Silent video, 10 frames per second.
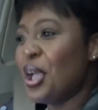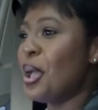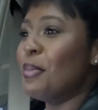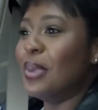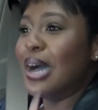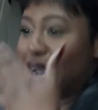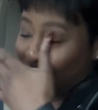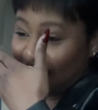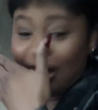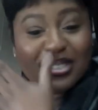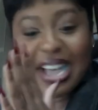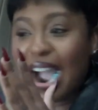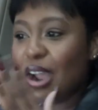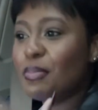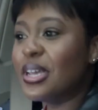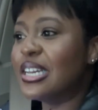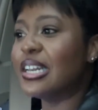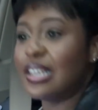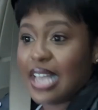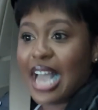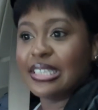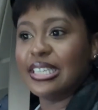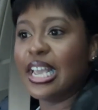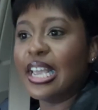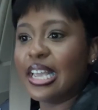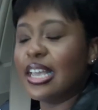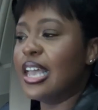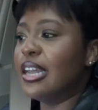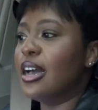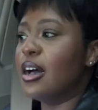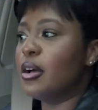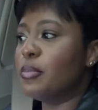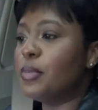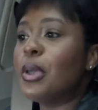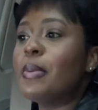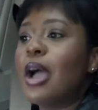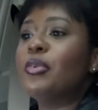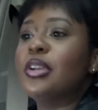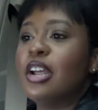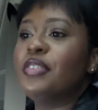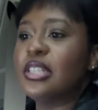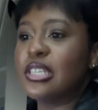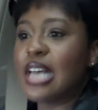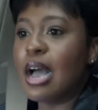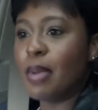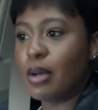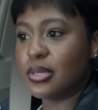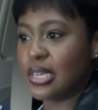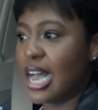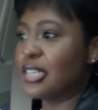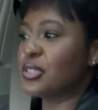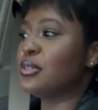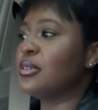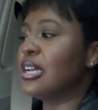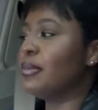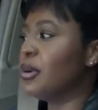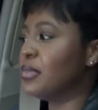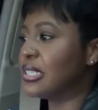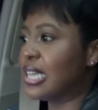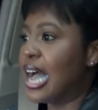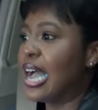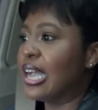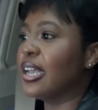But I'm so sorry, but I did. And people, I would never forget this time. I was in high school, and I remember this guy.